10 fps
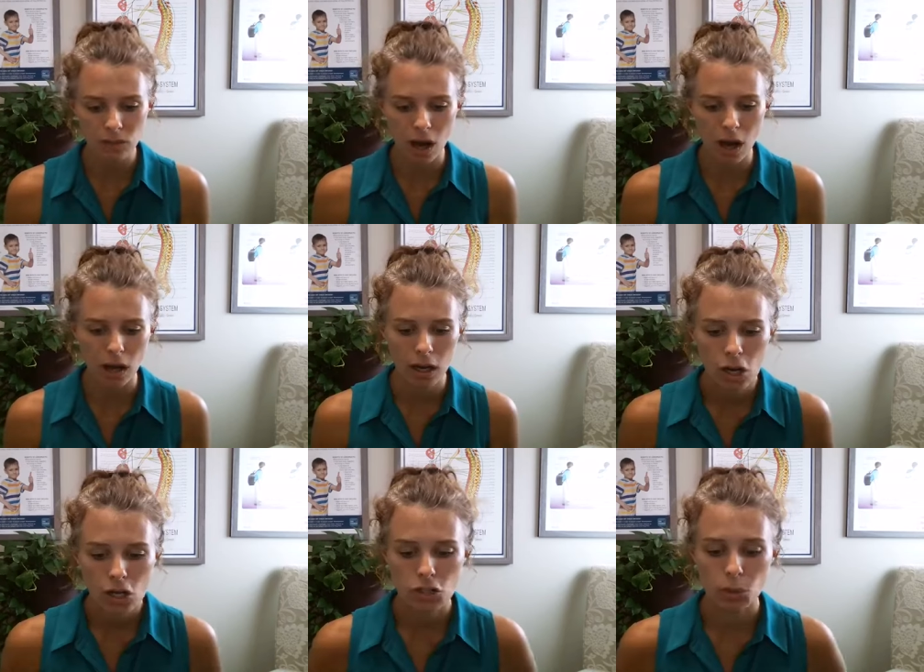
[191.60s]
Uh,
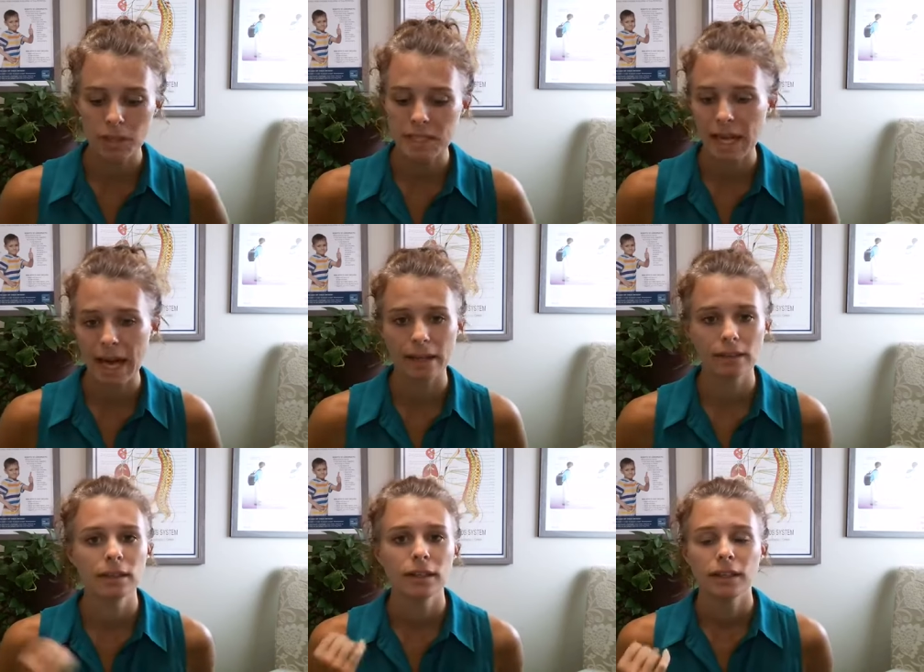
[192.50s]
so once again,
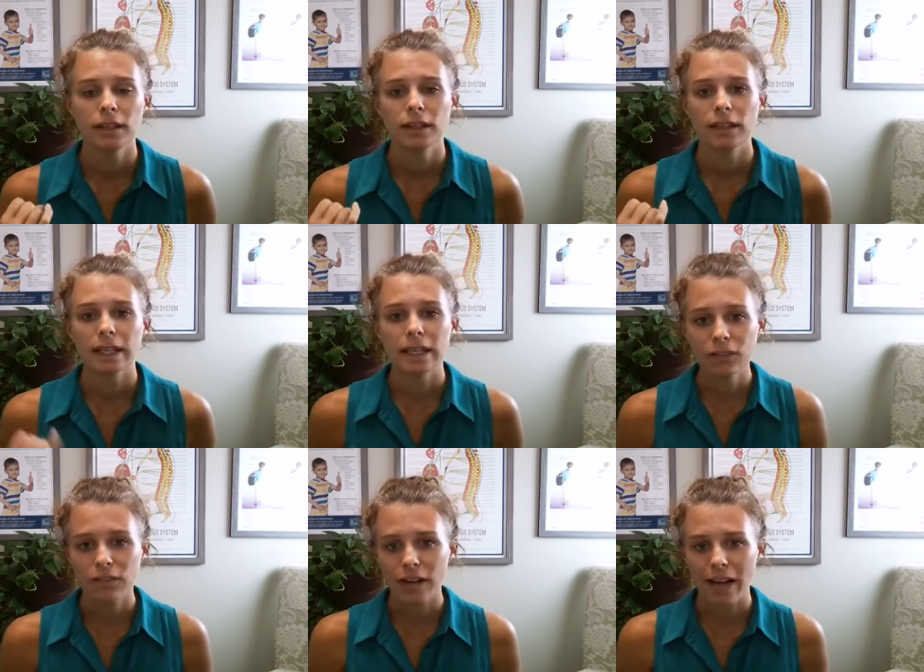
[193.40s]

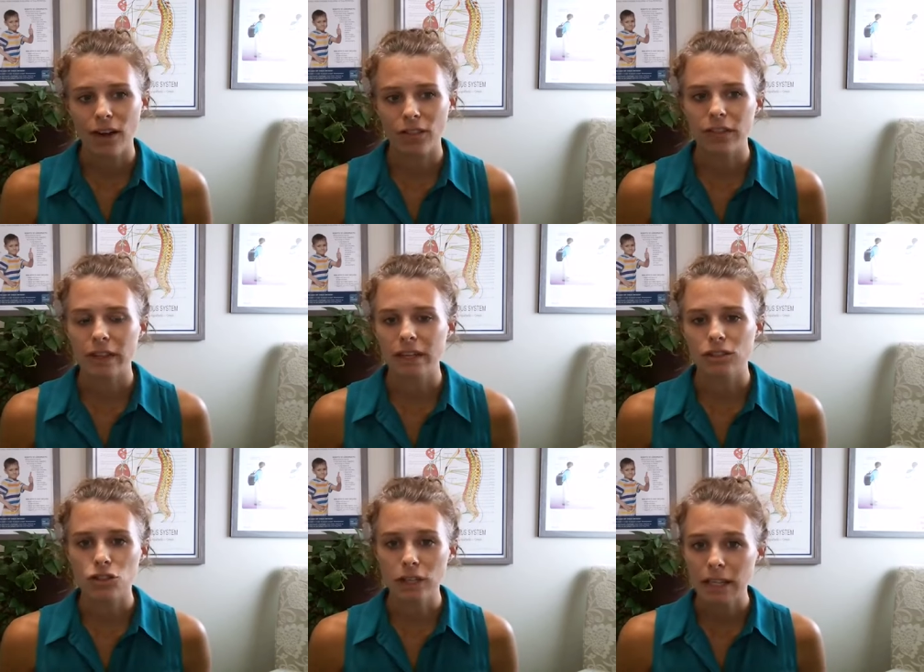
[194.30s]
eat very healthy,
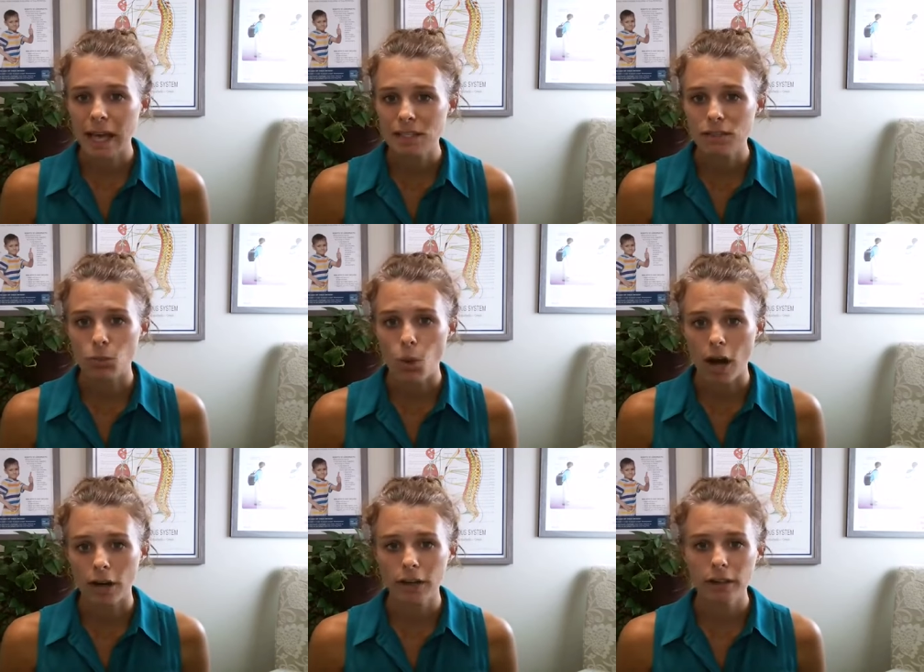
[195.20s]
drink lots of
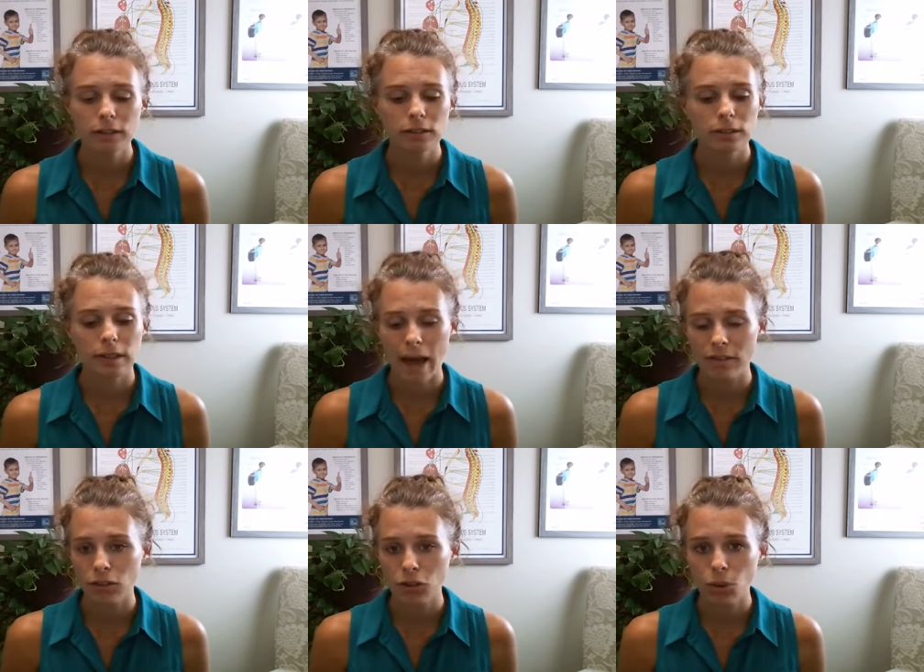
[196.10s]
water,
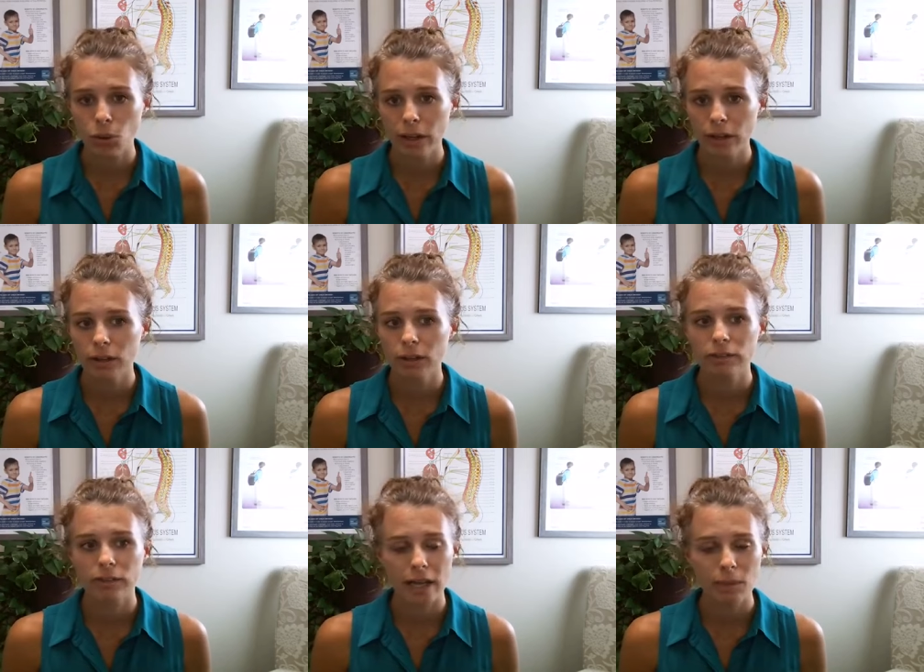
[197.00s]
lavender oil,
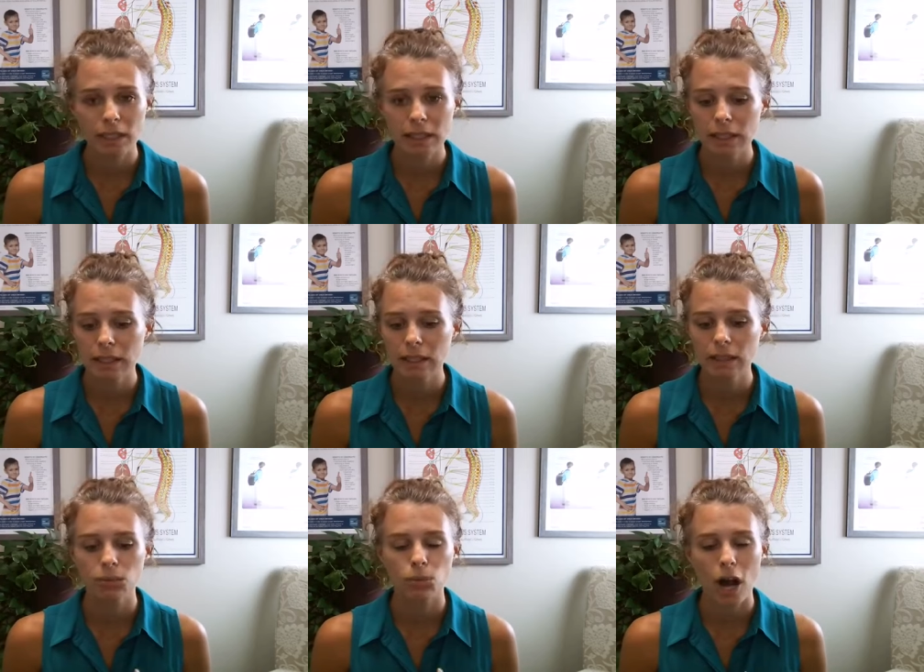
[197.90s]
vitamin
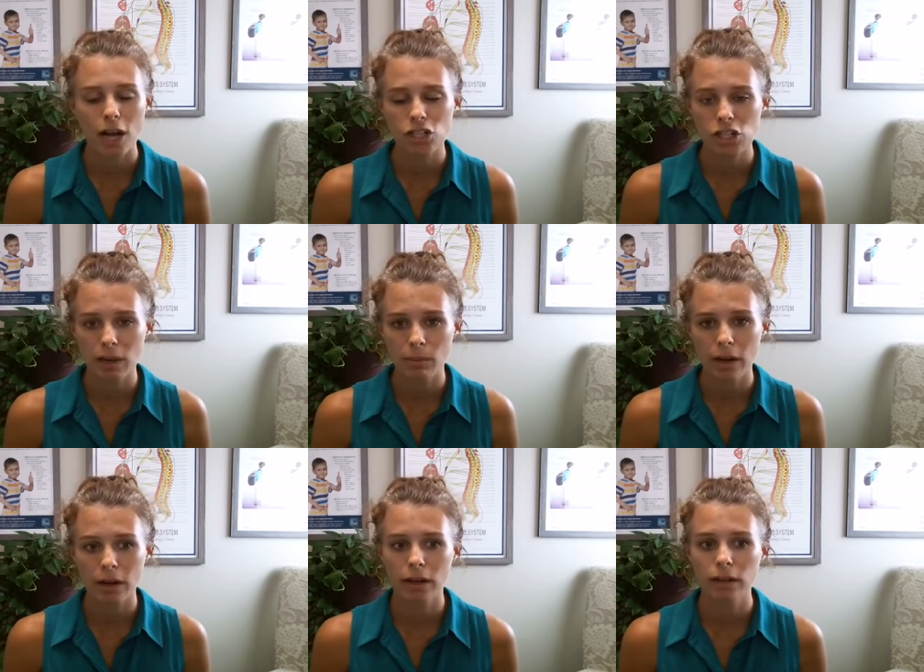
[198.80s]
E, raw shea
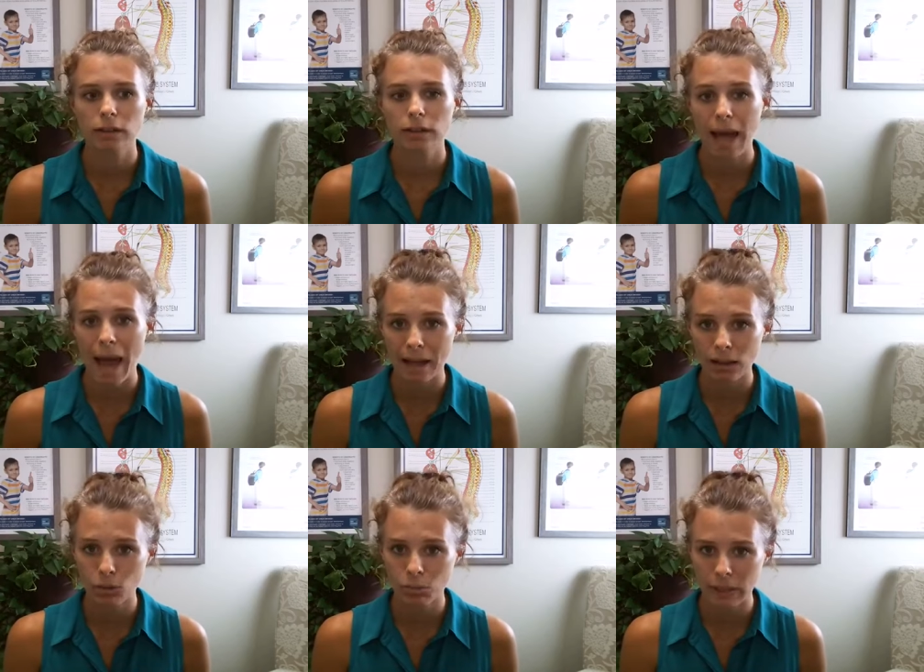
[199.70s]
butter, the
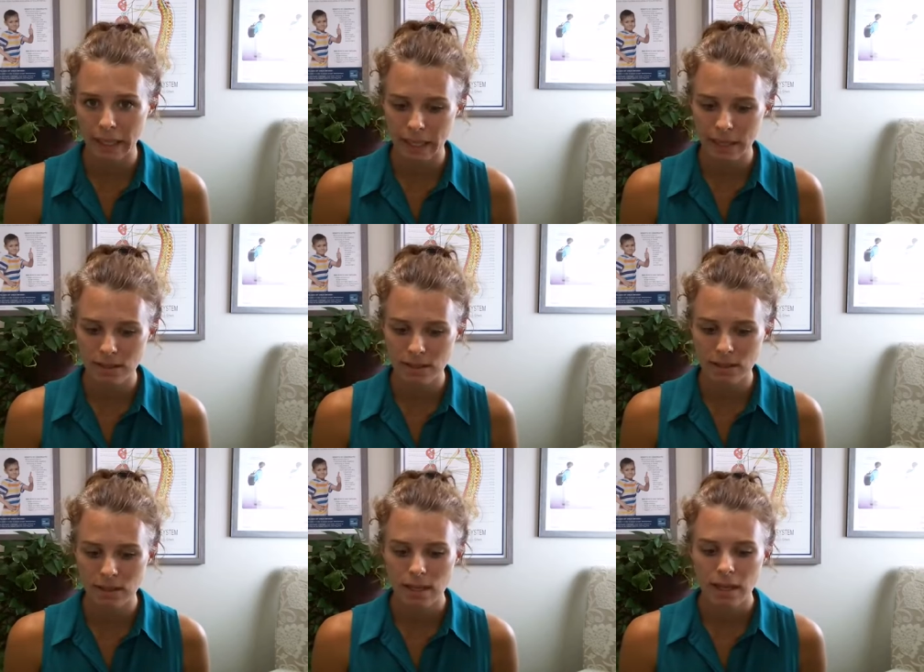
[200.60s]
aloe plant,